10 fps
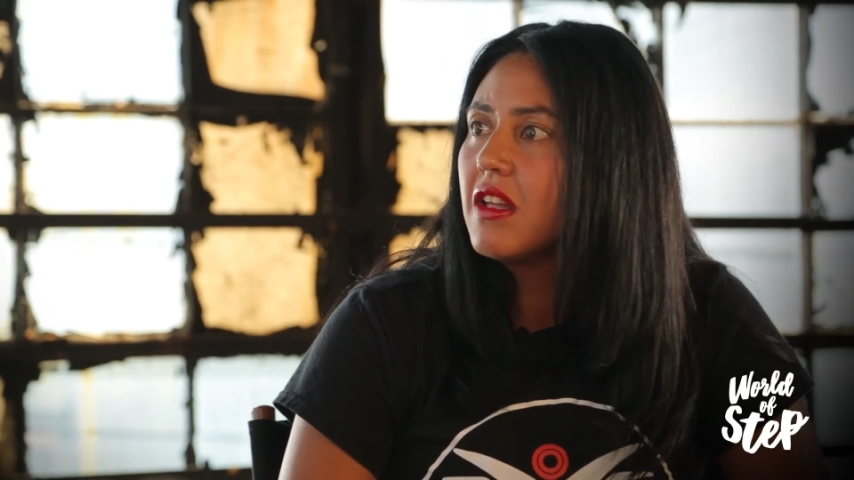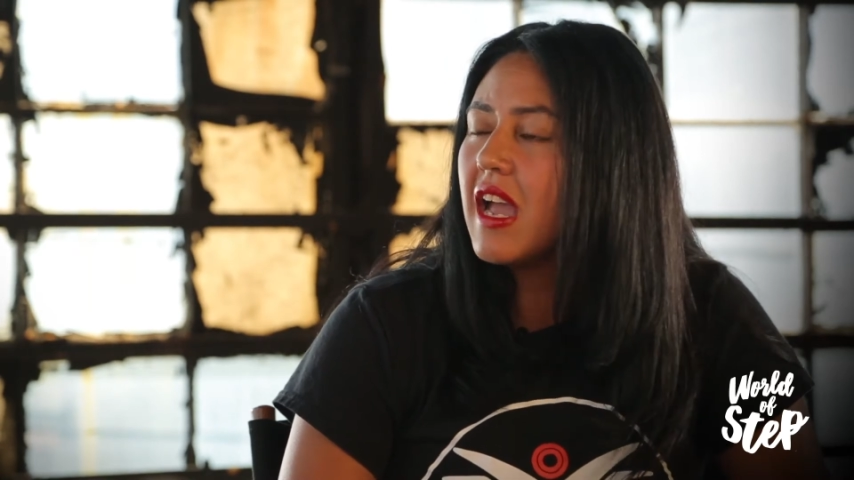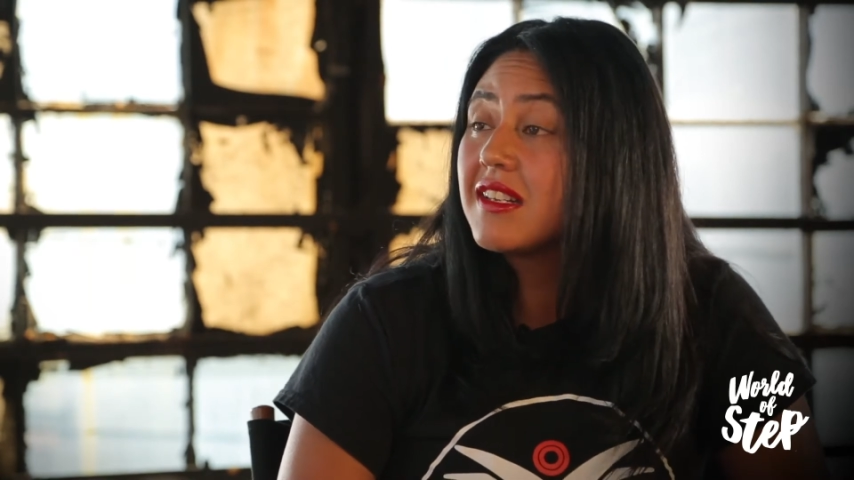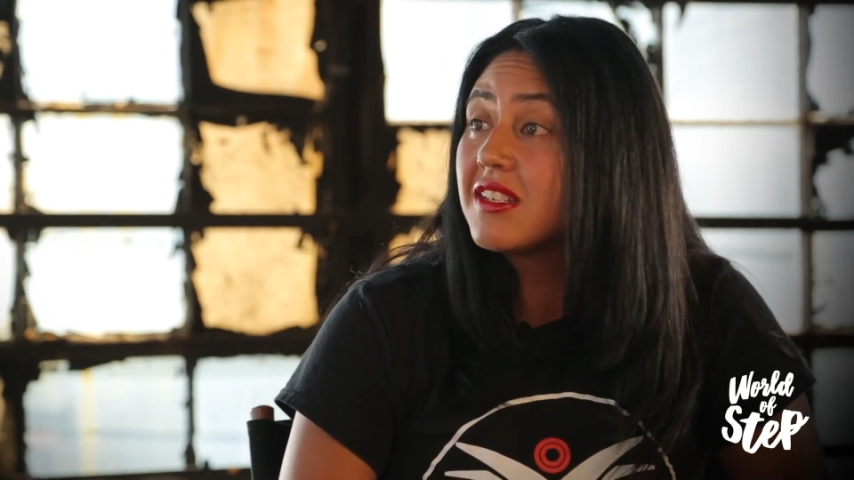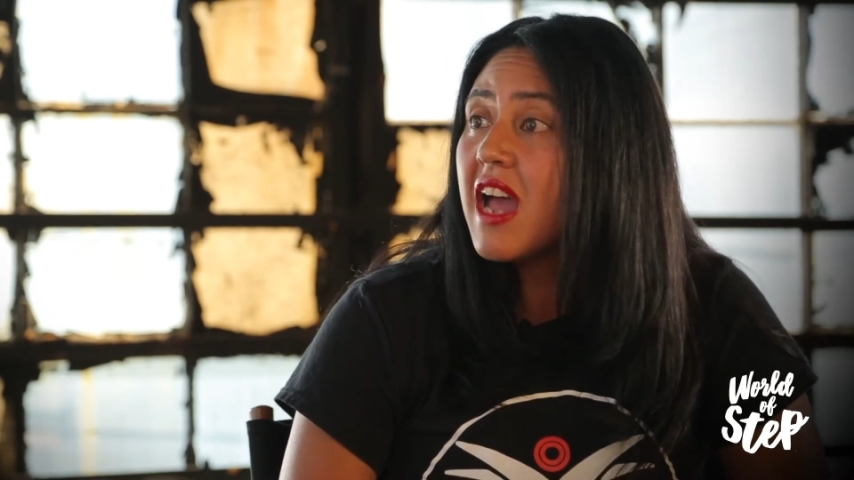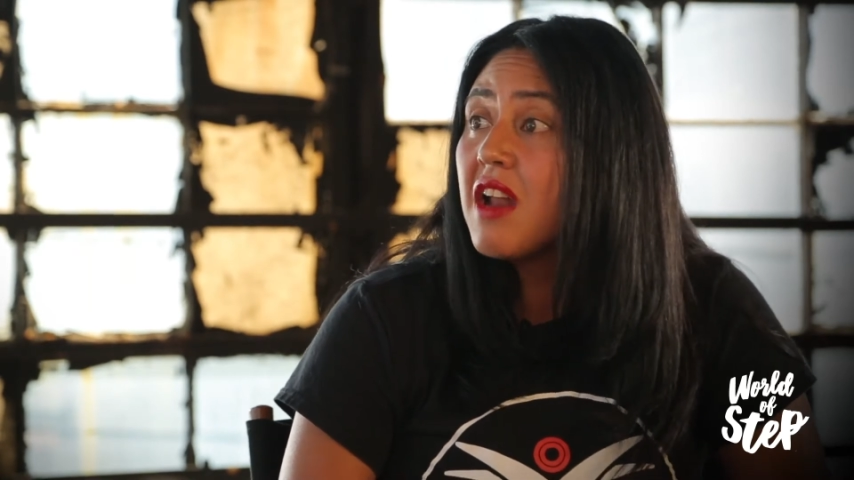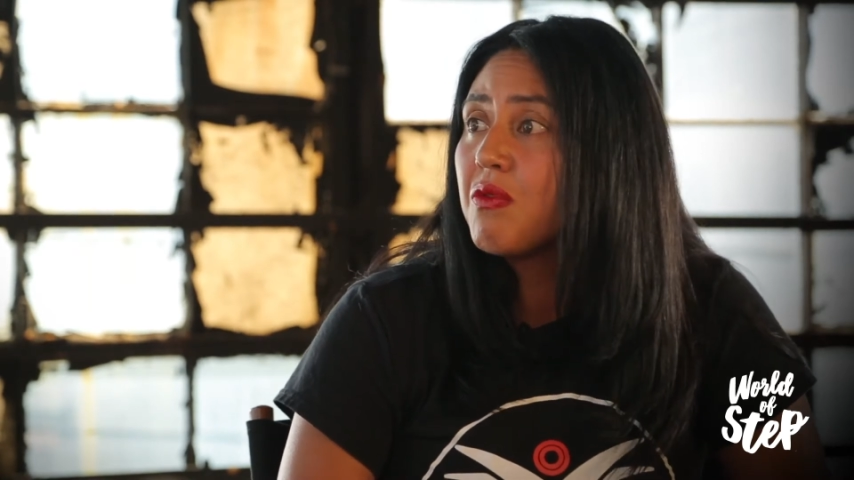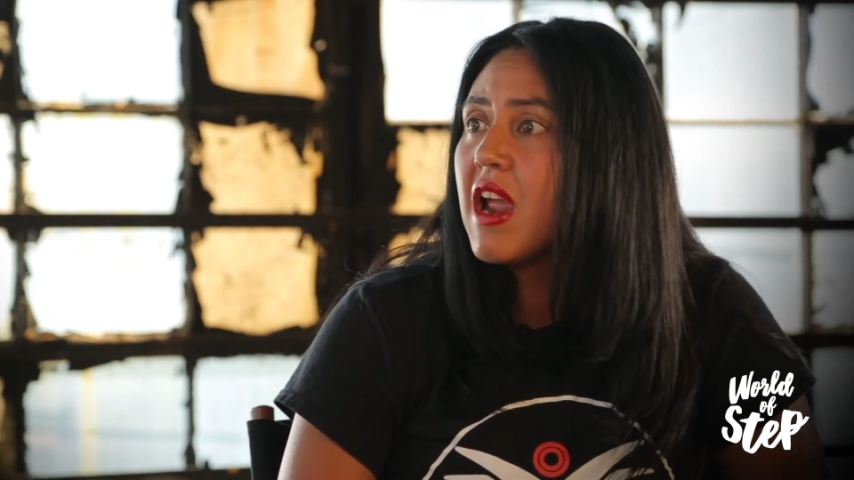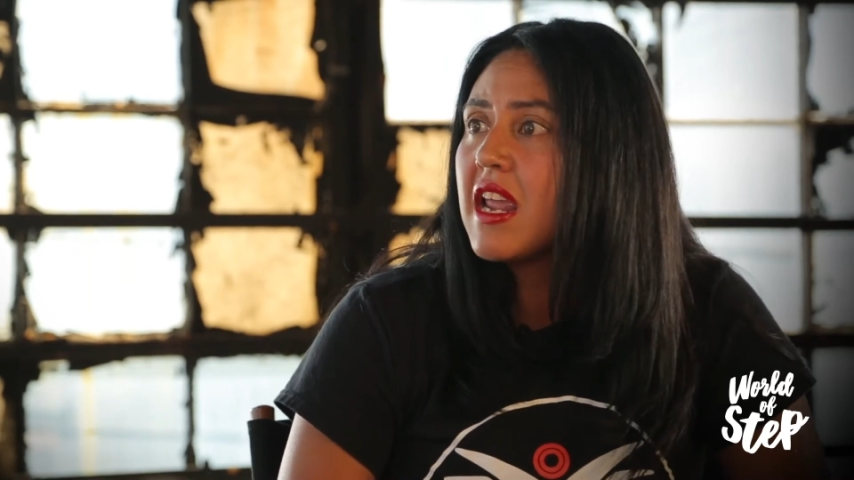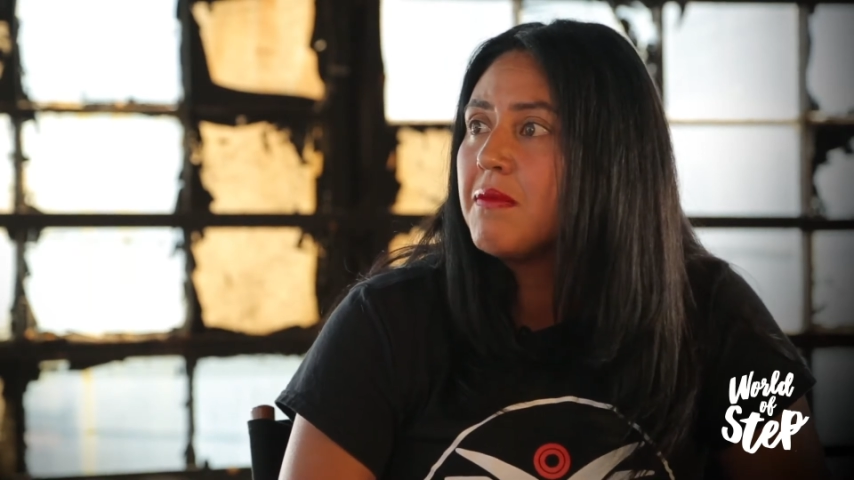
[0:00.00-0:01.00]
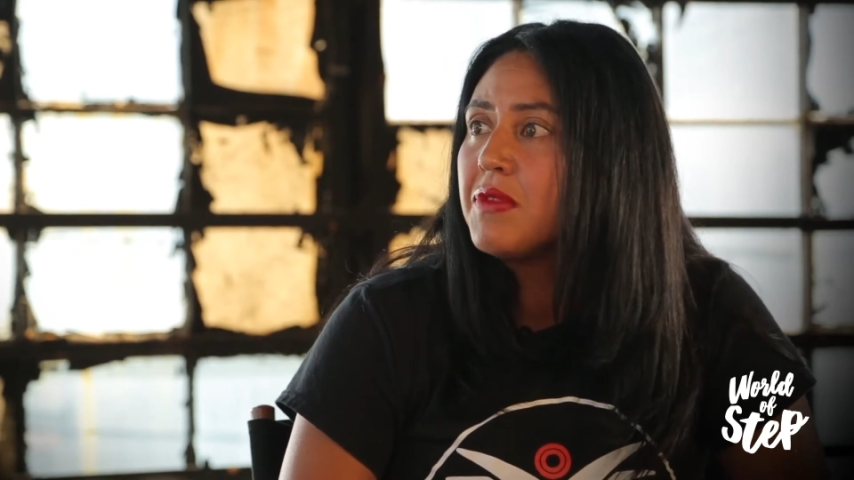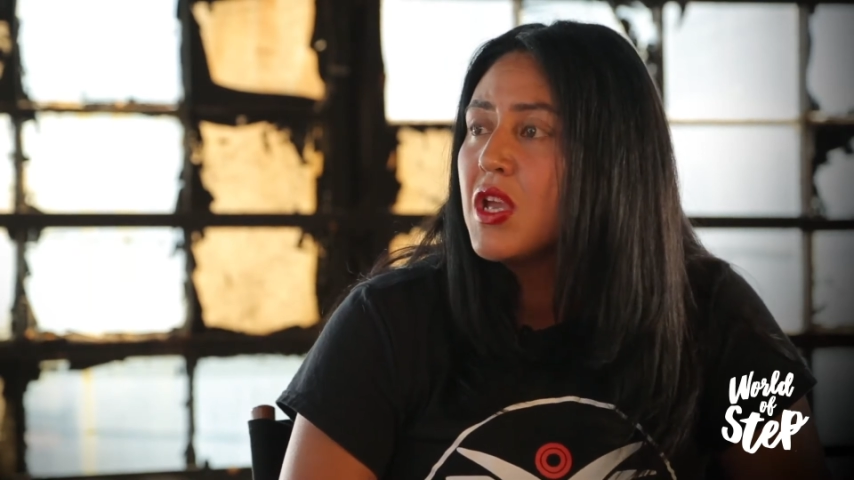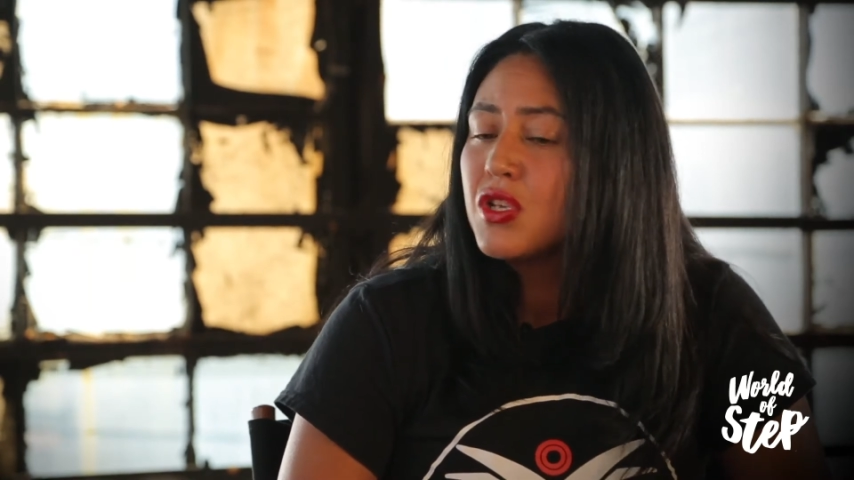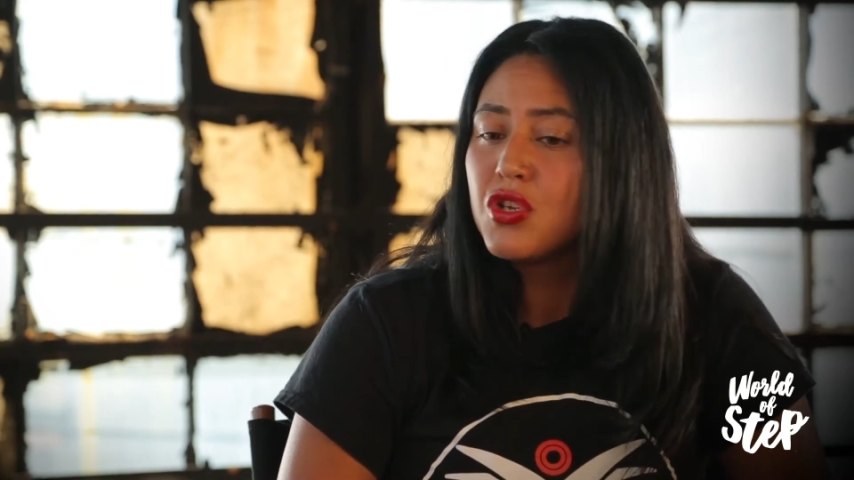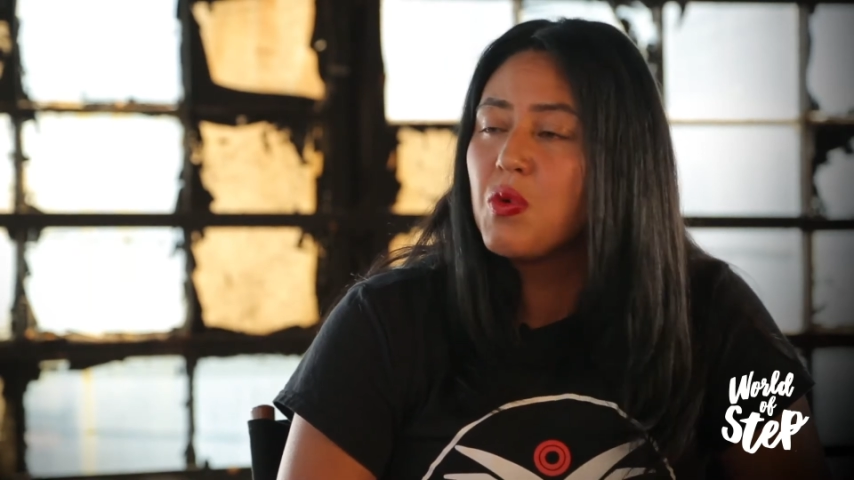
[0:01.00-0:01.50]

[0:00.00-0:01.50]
It's not right. So